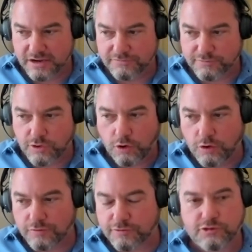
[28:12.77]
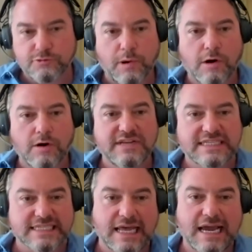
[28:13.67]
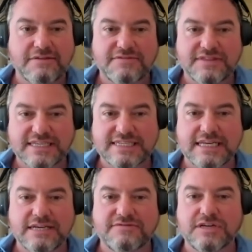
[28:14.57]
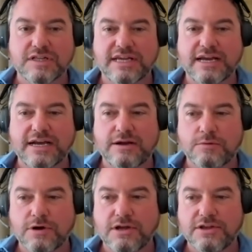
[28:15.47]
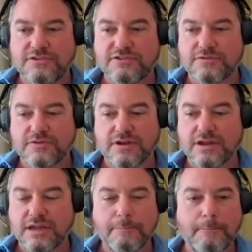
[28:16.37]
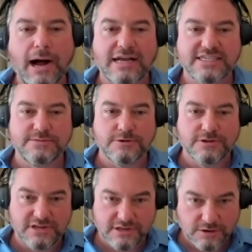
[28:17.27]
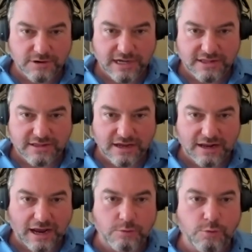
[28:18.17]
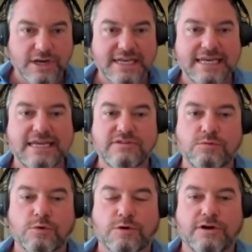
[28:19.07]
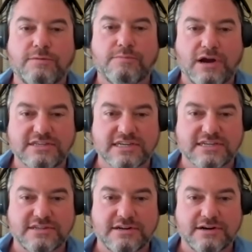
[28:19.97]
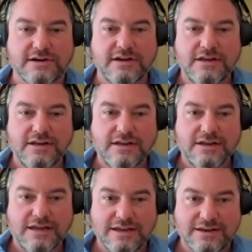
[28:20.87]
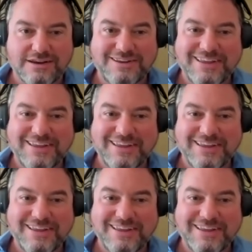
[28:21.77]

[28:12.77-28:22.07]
for the whole first part of its life, the city of Goleta was impossible to deal with. I wouldn't even work on projects there. And